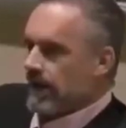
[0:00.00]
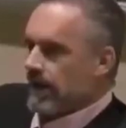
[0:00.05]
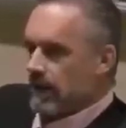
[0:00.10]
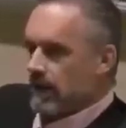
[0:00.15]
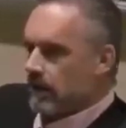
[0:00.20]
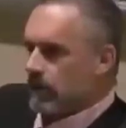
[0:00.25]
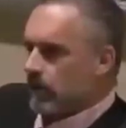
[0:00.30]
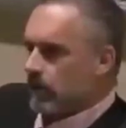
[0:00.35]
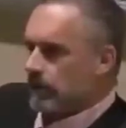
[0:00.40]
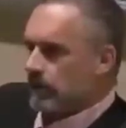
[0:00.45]
they'll
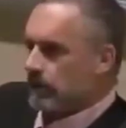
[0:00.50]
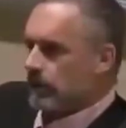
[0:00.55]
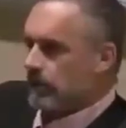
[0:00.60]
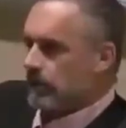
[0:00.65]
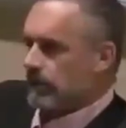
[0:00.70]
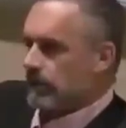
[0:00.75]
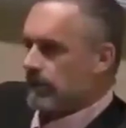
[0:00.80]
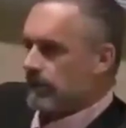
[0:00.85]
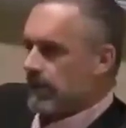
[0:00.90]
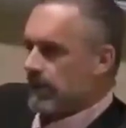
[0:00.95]
tell you all
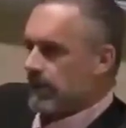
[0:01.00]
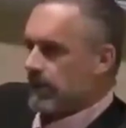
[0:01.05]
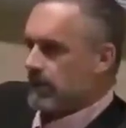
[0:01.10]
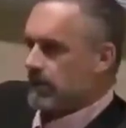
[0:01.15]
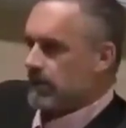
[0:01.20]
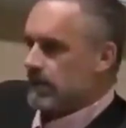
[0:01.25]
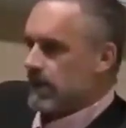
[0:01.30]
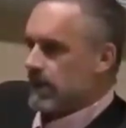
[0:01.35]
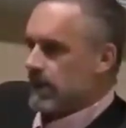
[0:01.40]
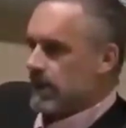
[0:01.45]
sorts of
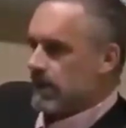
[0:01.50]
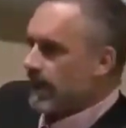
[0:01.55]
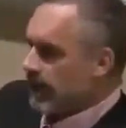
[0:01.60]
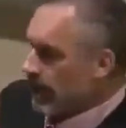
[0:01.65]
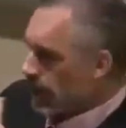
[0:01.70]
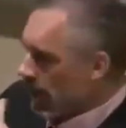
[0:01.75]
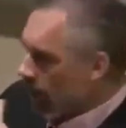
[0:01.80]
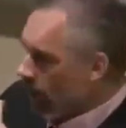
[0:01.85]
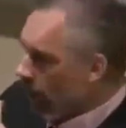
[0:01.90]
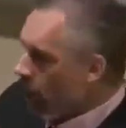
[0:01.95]
things
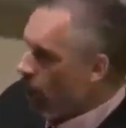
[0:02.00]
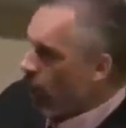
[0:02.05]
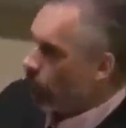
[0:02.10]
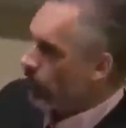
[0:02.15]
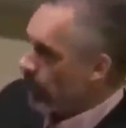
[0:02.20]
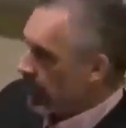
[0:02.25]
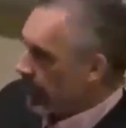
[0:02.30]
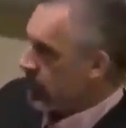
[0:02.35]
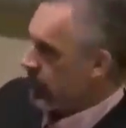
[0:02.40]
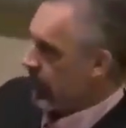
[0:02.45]
that
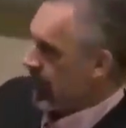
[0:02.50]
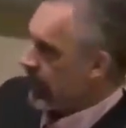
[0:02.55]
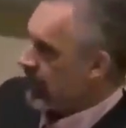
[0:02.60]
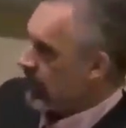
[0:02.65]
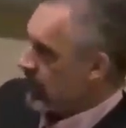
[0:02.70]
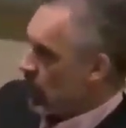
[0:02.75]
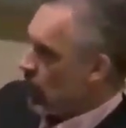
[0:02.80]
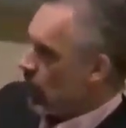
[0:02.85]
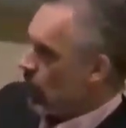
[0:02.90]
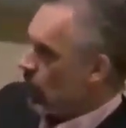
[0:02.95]
only
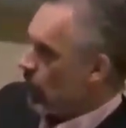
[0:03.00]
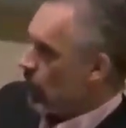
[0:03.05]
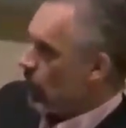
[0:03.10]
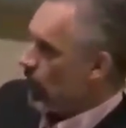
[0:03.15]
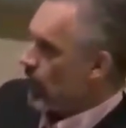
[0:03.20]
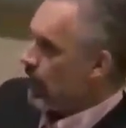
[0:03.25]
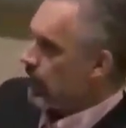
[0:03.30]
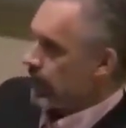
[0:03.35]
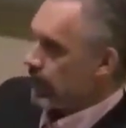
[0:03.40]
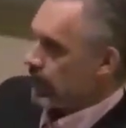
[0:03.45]
they know,